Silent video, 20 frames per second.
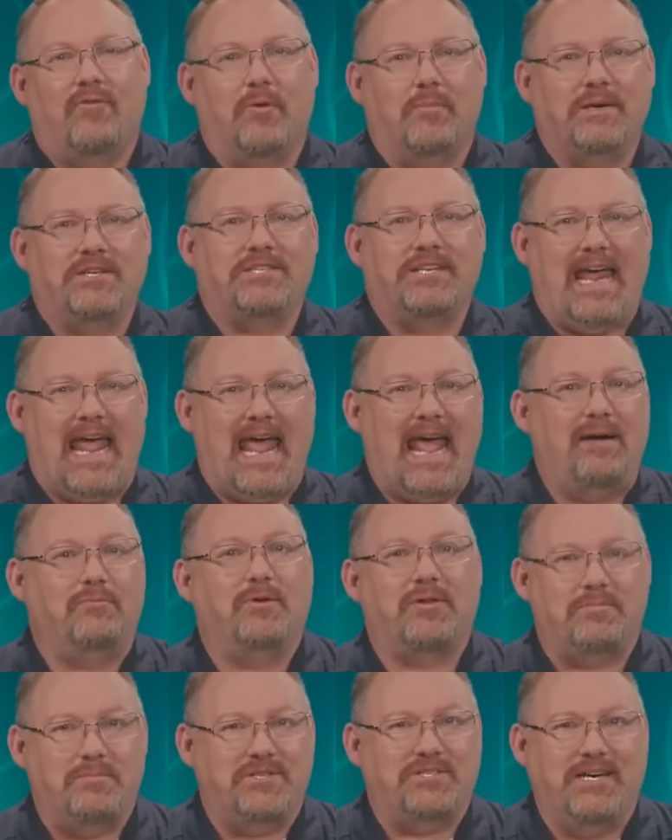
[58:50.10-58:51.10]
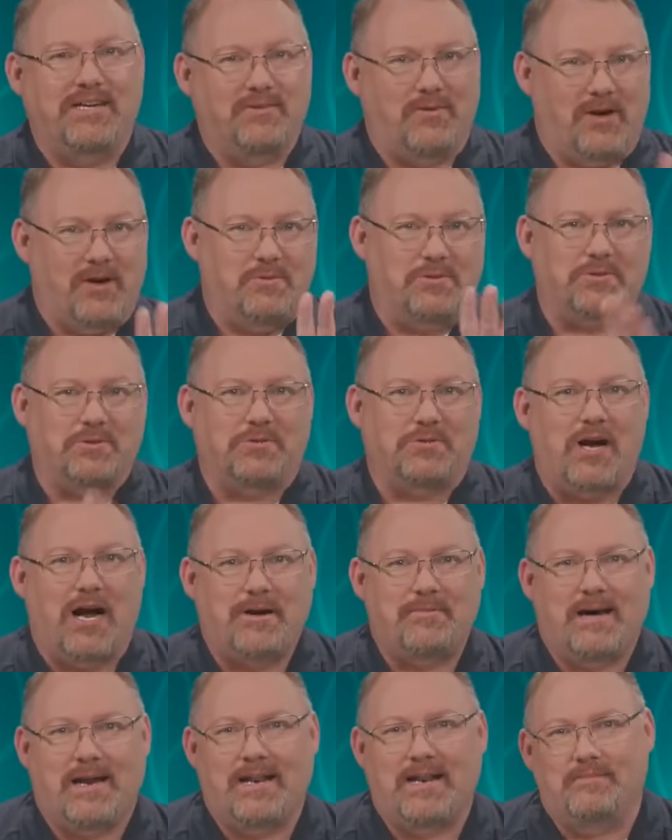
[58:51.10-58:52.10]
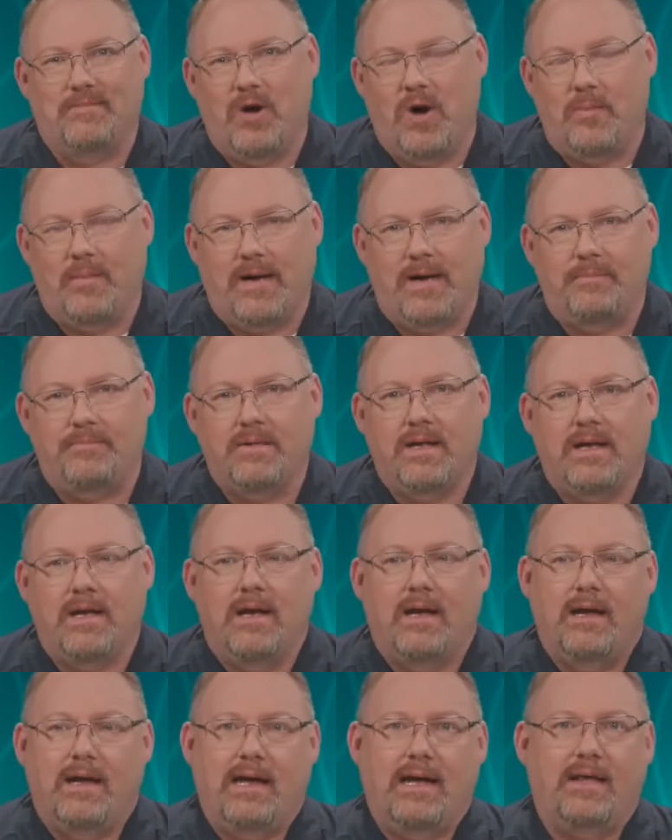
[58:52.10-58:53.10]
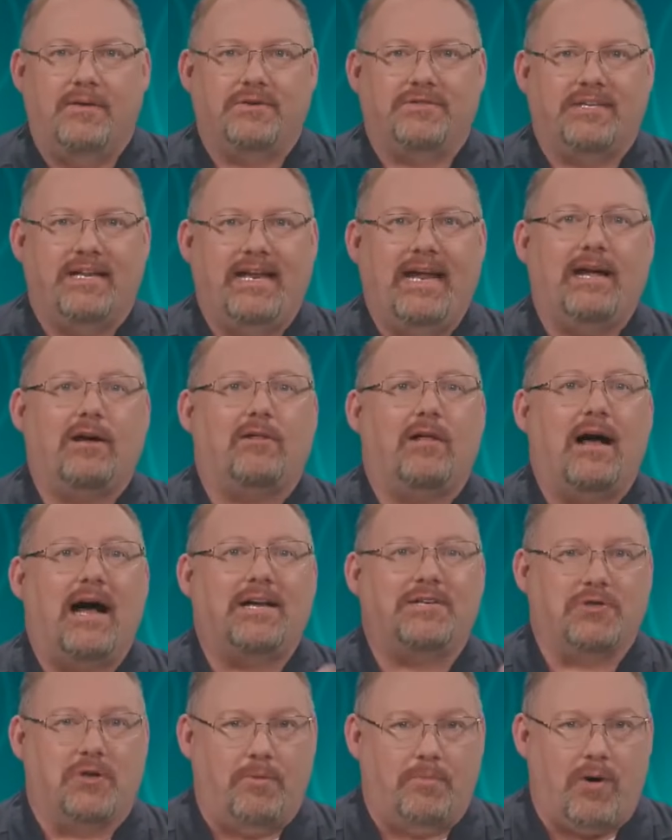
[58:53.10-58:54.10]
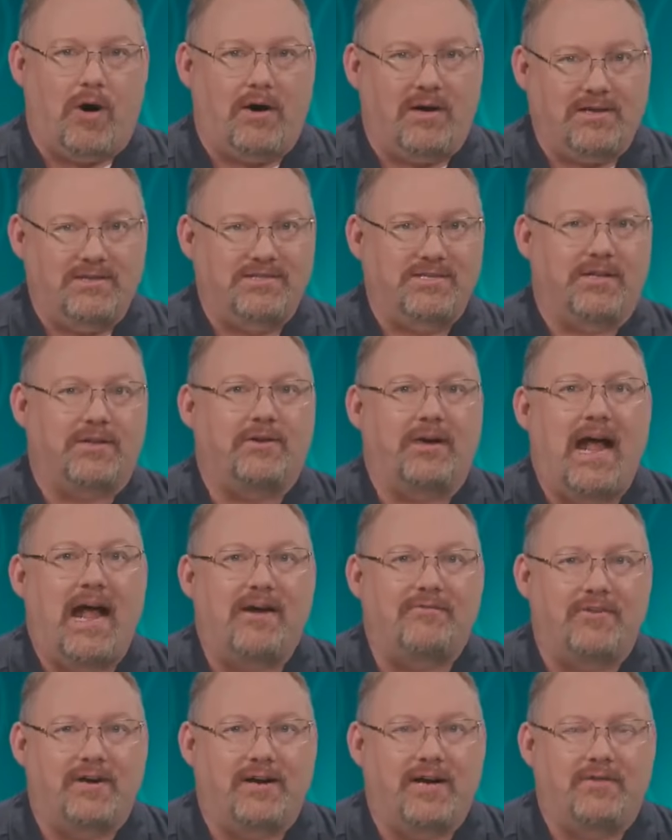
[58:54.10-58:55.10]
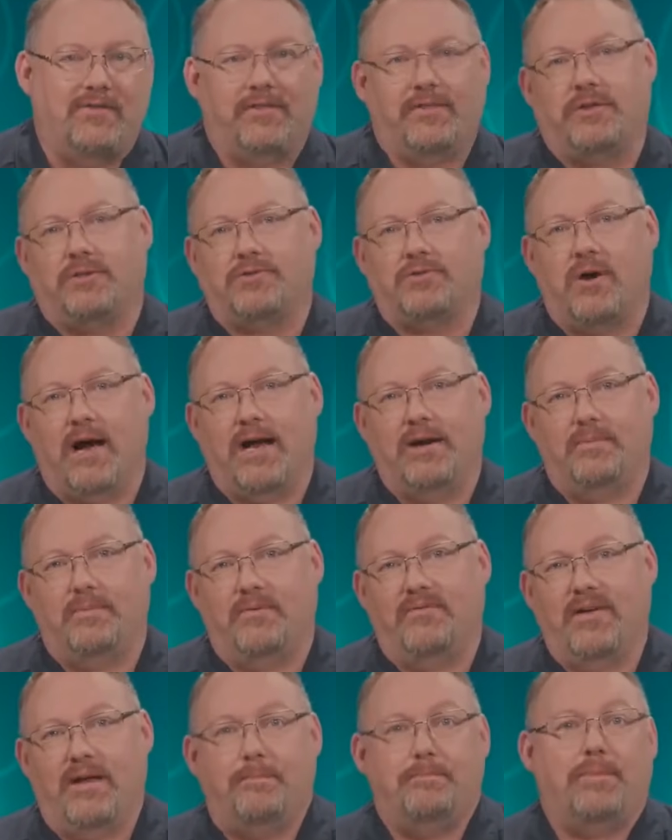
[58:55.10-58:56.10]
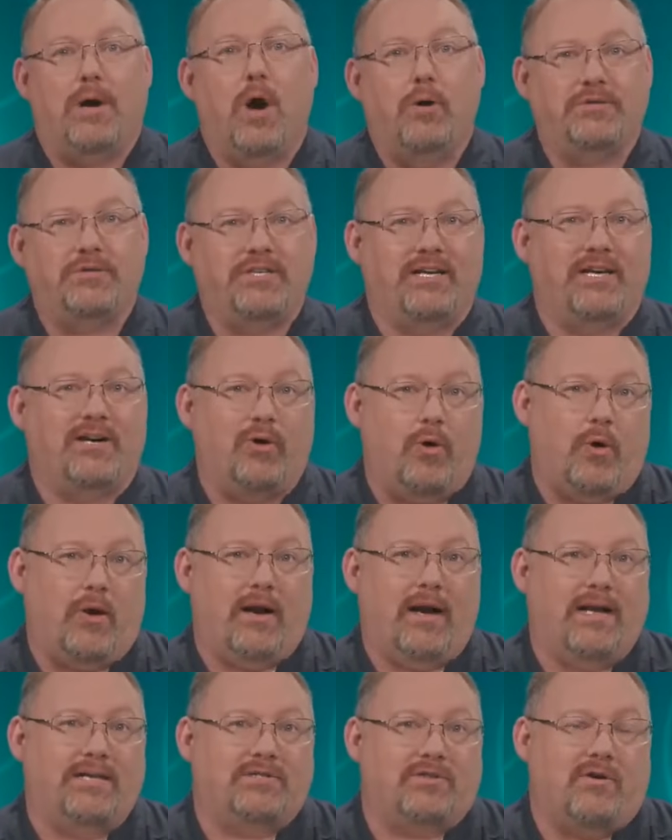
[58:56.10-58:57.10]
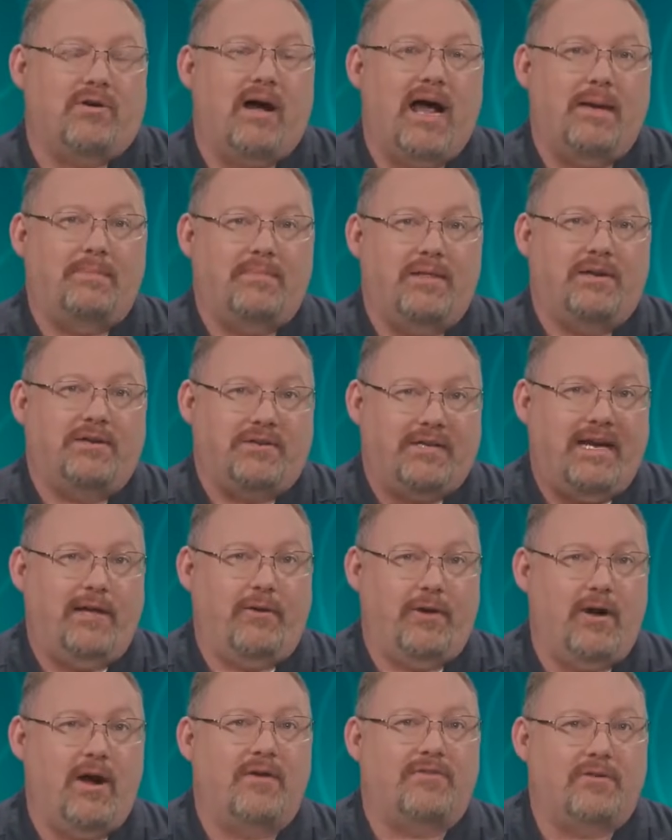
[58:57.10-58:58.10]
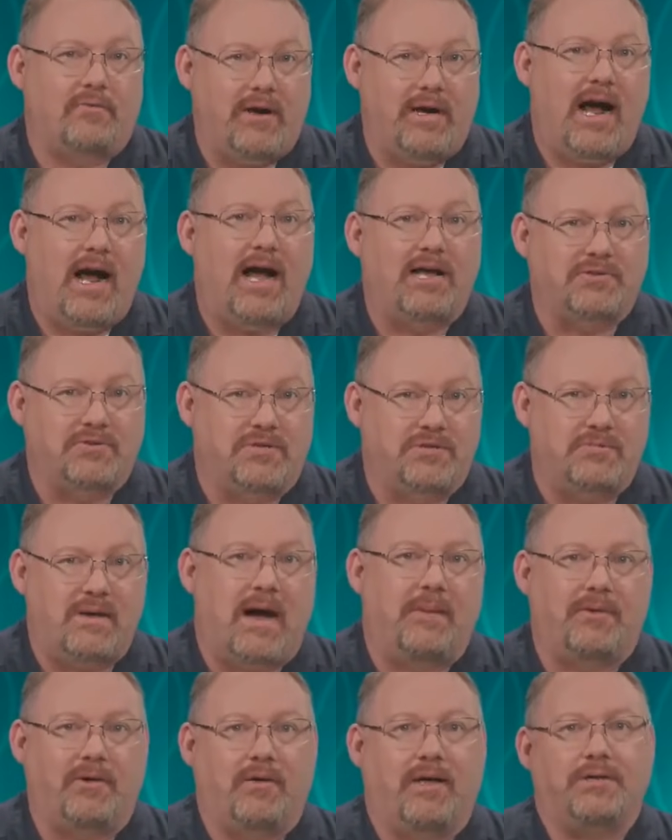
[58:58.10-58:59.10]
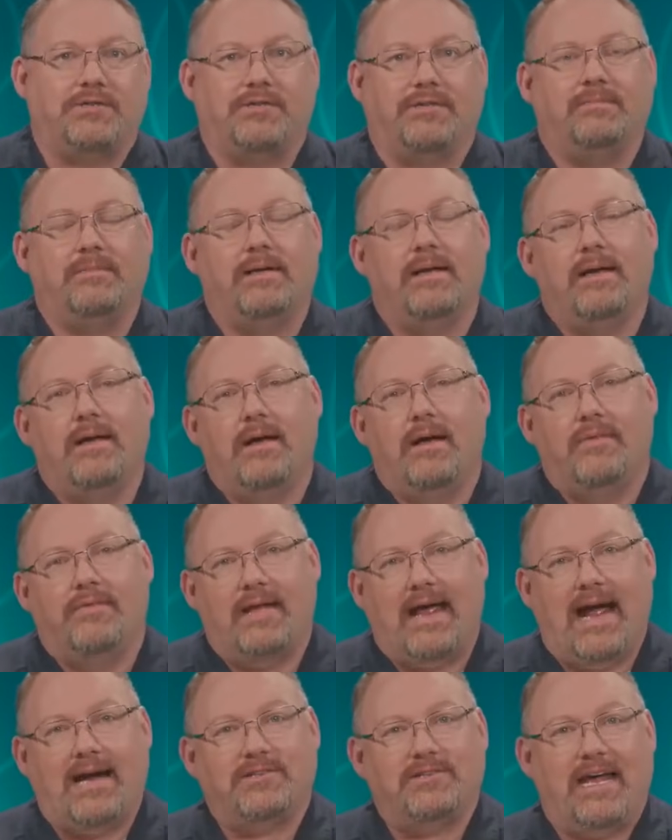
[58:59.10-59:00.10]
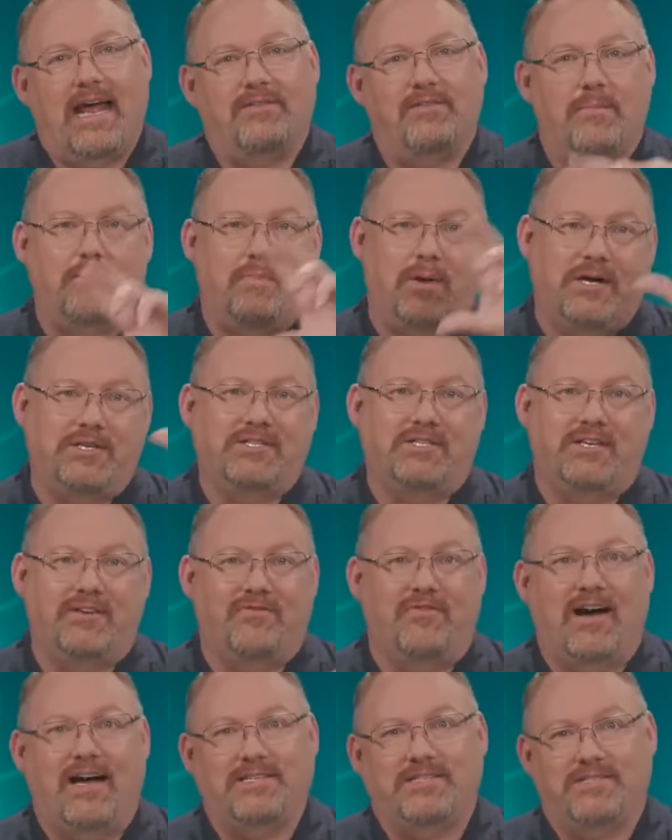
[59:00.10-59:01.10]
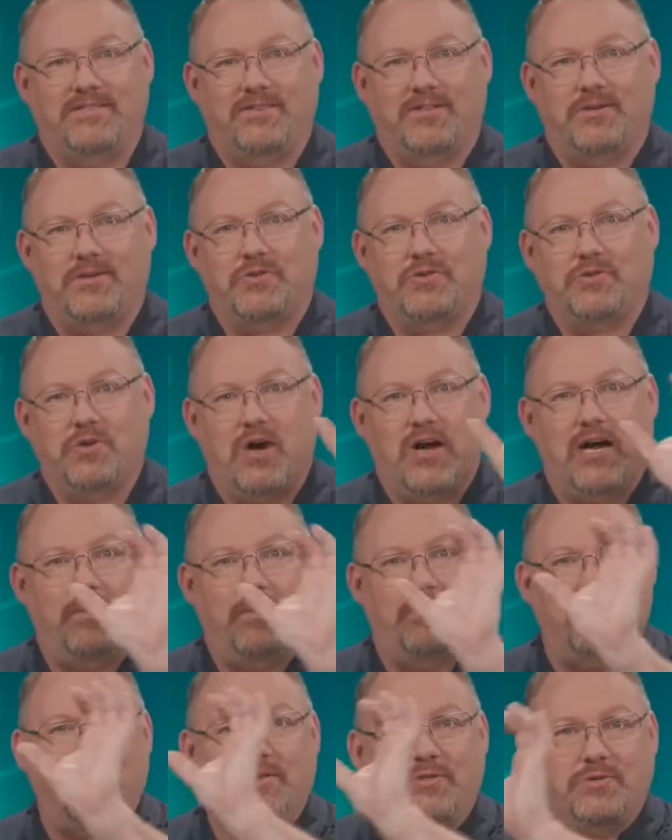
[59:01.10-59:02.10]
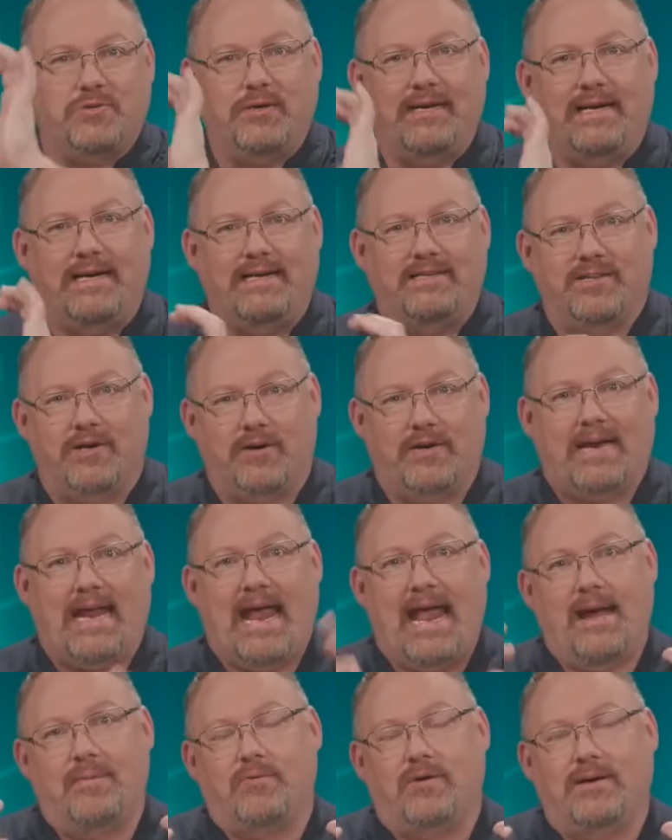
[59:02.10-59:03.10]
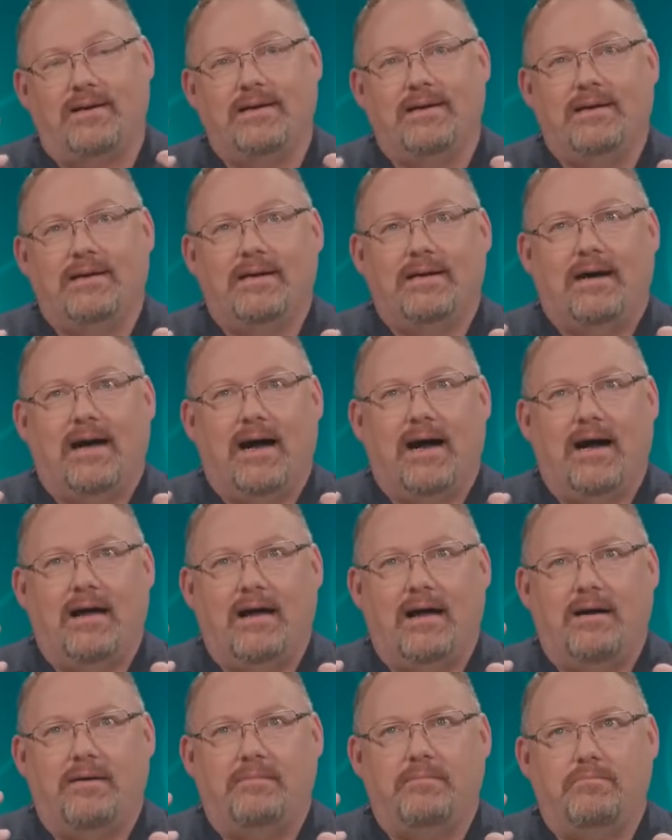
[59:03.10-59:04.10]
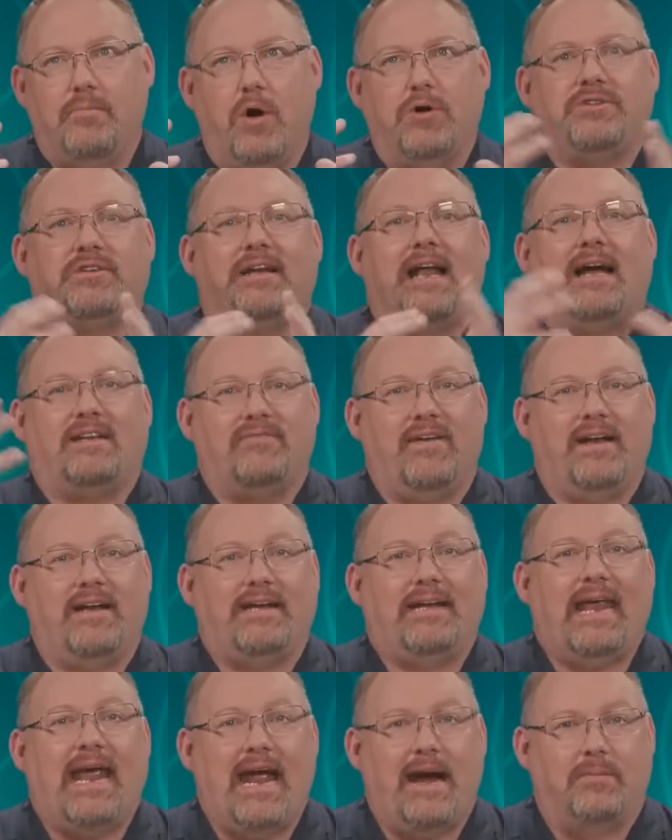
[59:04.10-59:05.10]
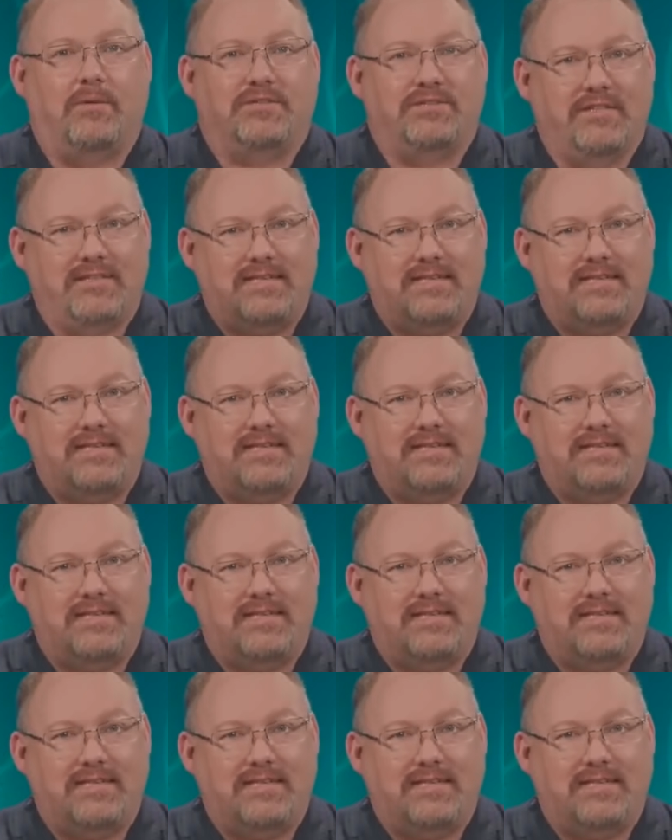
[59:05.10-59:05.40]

and with machine learning, which we'll talk about in a moment. There's an ecological park in southern Africa that they're trying to prevent poaching and organized crime that are killing off the rhinoceros population. They actually have a bunch of devices that are strung up trees that are motion-activated cameras that take